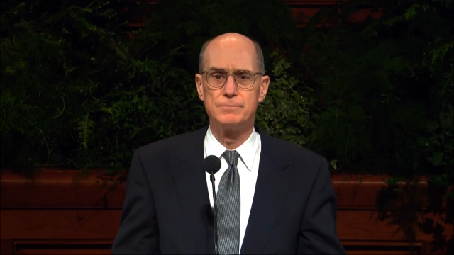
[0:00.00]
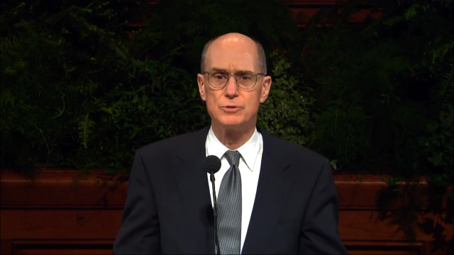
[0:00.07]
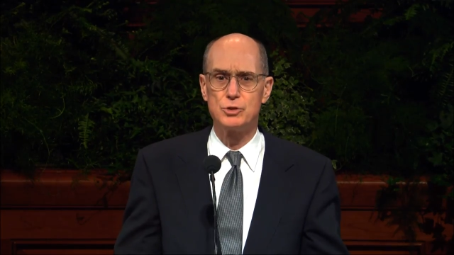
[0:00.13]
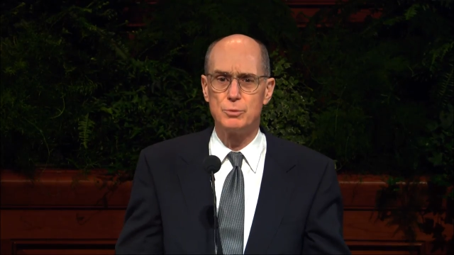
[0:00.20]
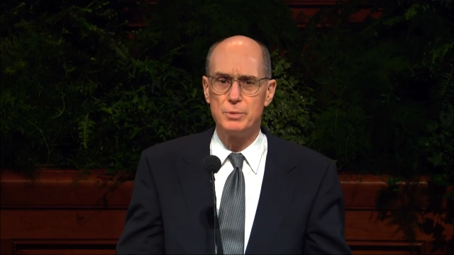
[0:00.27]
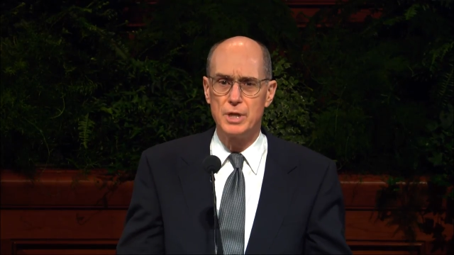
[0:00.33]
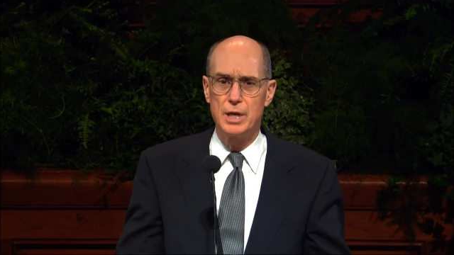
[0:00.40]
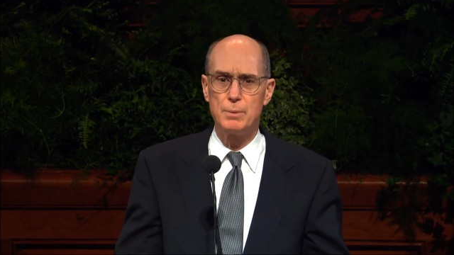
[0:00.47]
to
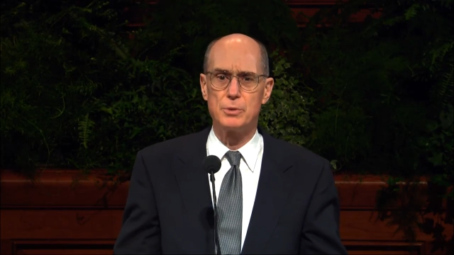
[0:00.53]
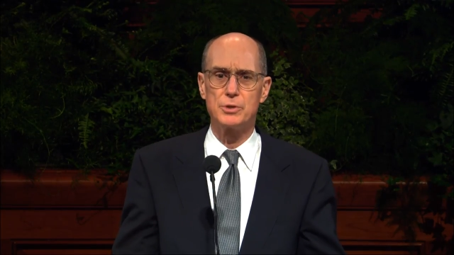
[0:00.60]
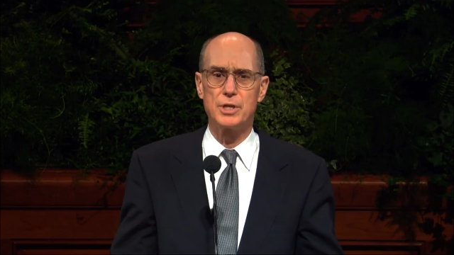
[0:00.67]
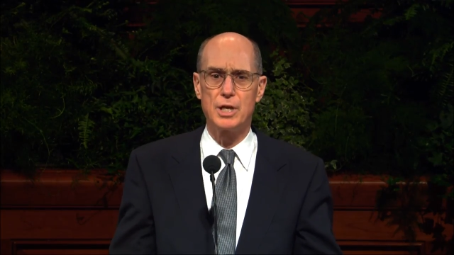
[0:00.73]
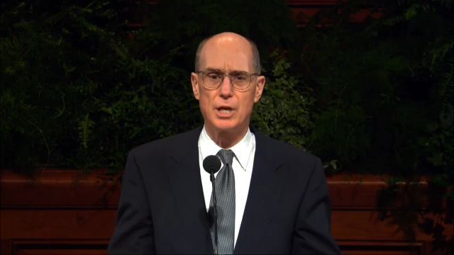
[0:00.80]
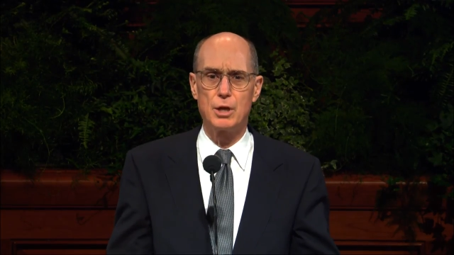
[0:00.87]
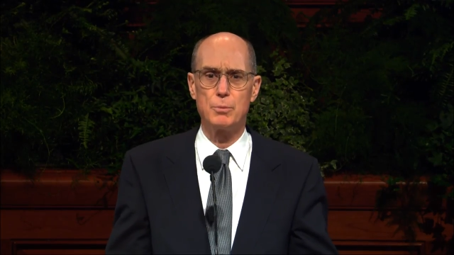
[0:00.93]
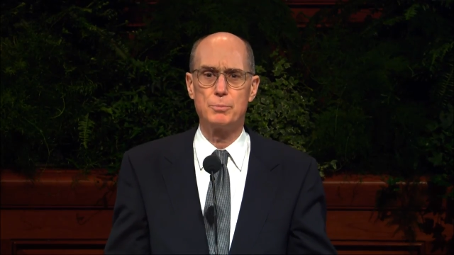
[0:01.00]
be able to
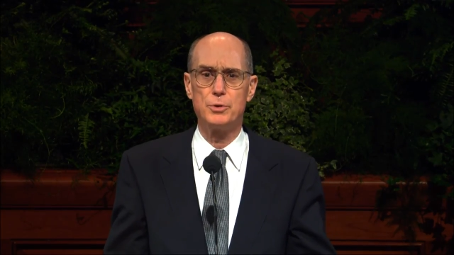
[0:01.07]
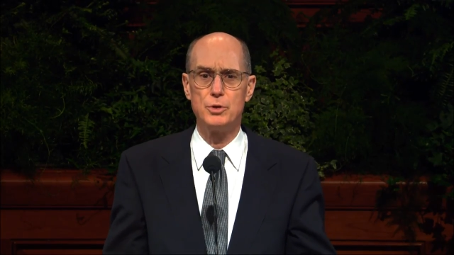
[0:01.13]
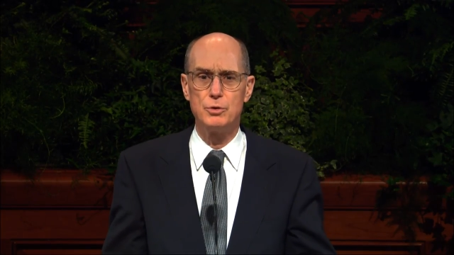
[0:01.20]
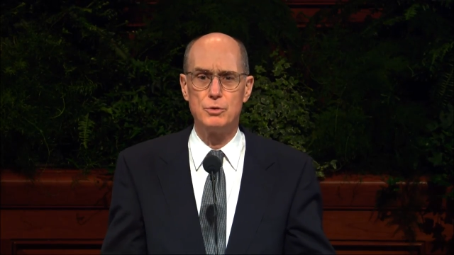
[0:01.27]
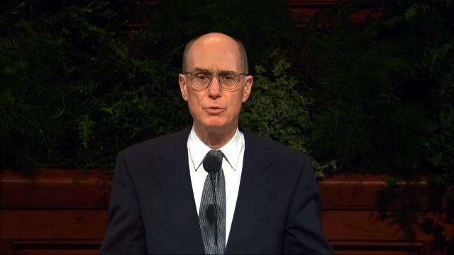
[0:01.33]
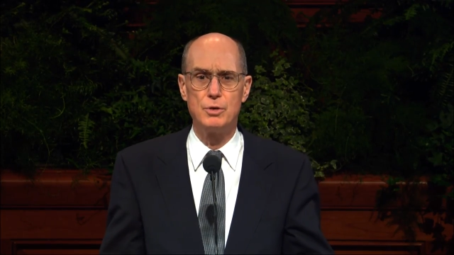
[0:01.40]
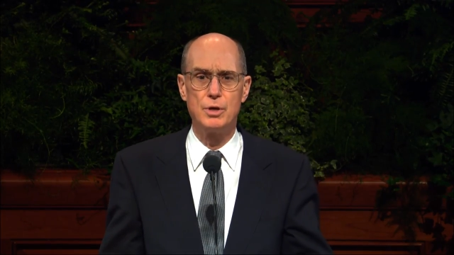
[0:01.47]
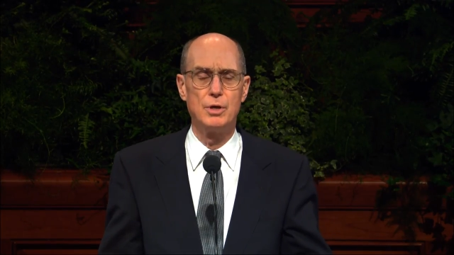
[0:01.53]
help
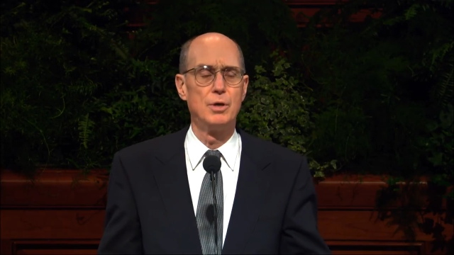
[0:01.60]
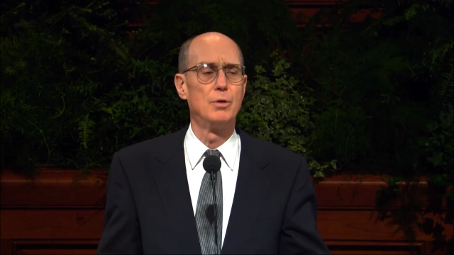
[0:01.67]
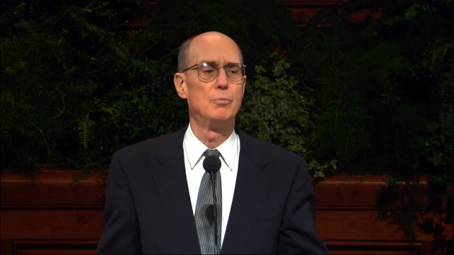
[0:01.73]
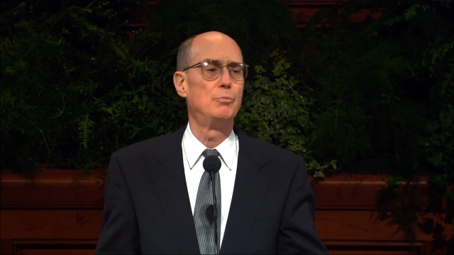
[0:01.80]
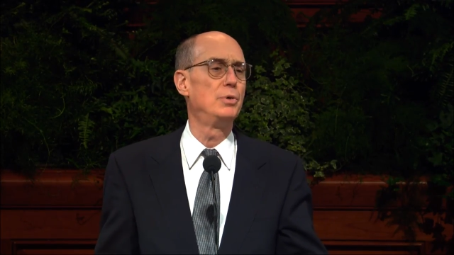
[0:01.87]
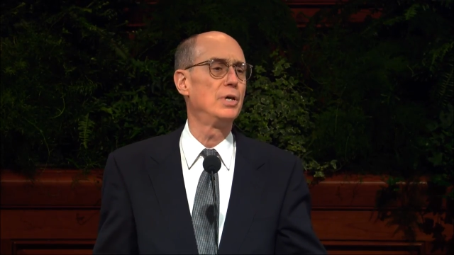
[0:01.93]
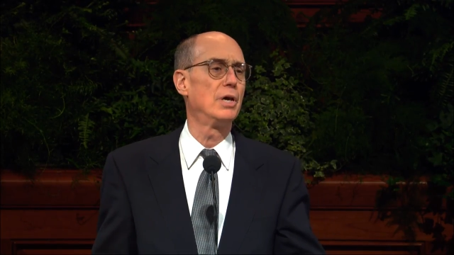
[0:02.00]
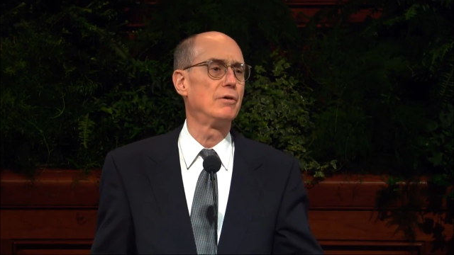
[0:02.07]
you
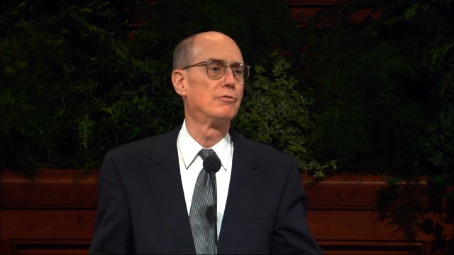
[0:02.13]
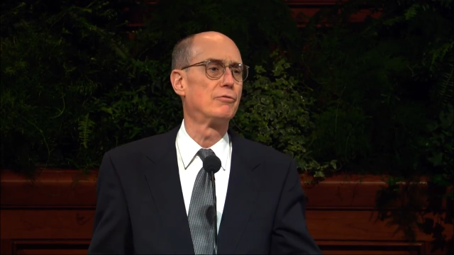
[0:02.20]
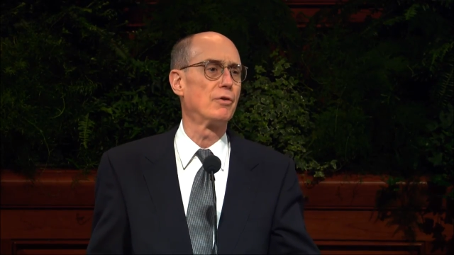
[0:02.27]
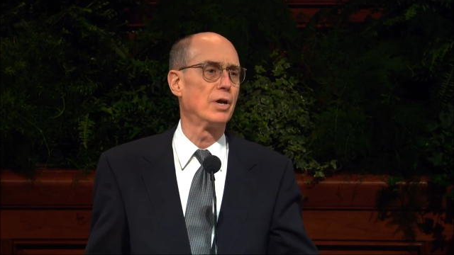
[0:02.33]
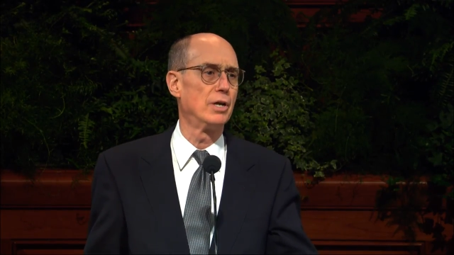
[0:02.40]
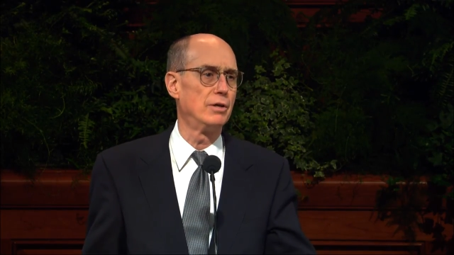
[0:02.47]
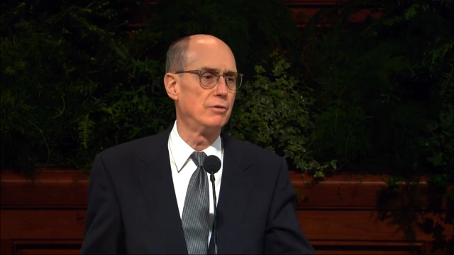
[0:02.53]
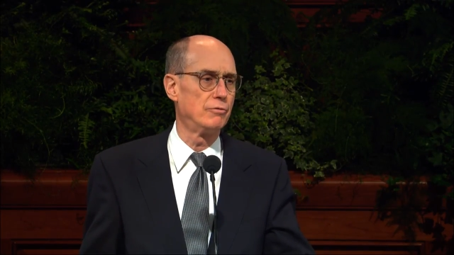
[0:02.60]
be a
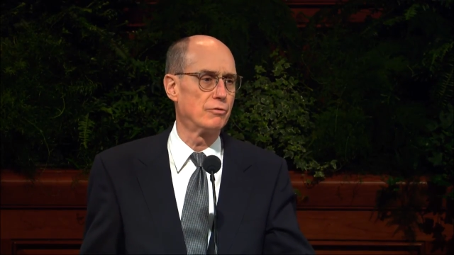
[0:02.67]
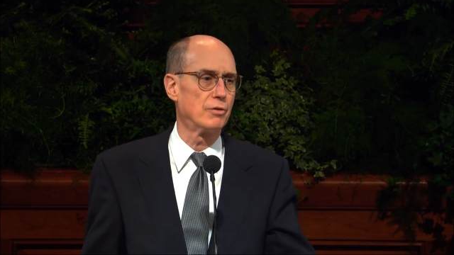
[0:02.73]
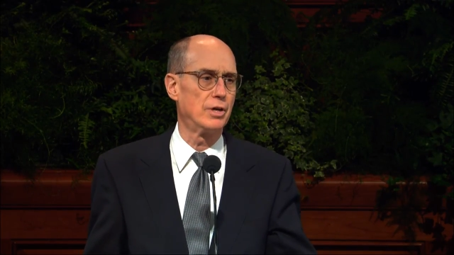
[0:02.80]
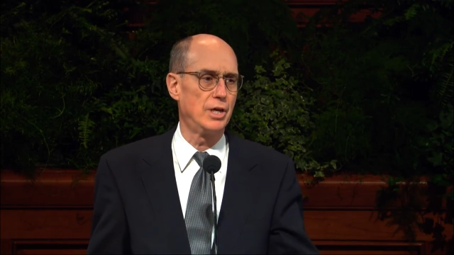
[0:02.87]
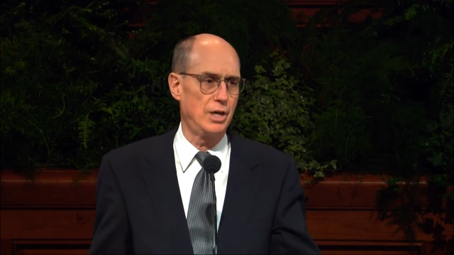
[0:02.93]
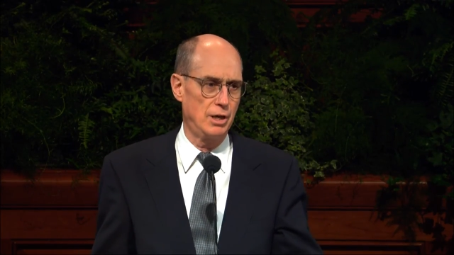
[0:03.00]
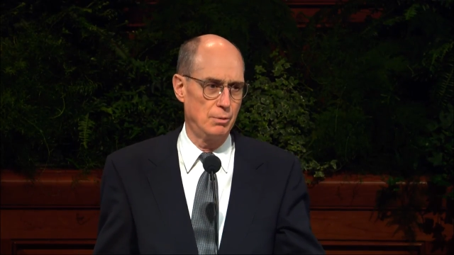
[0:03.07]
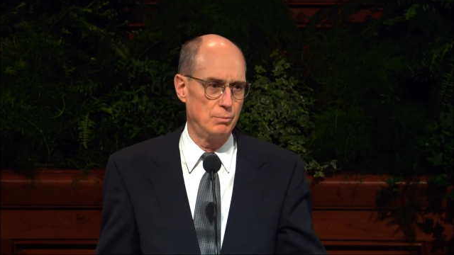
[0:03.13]
friend for
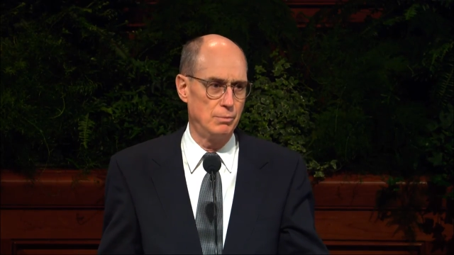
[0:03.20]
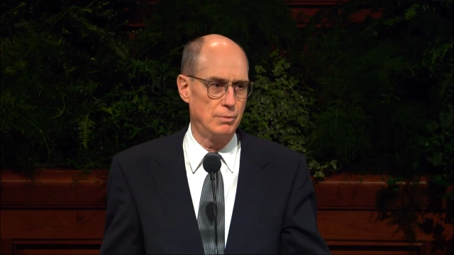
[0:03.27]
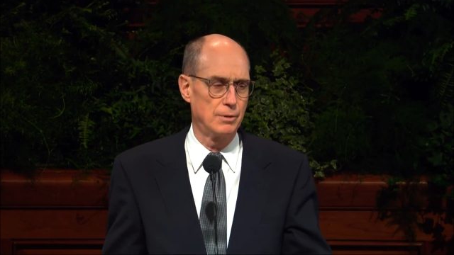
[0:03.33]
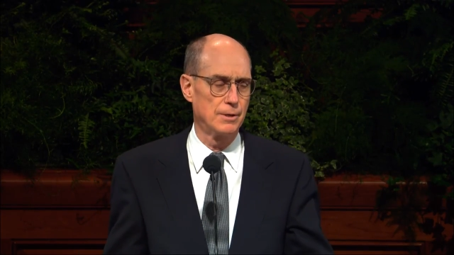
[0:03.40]
him.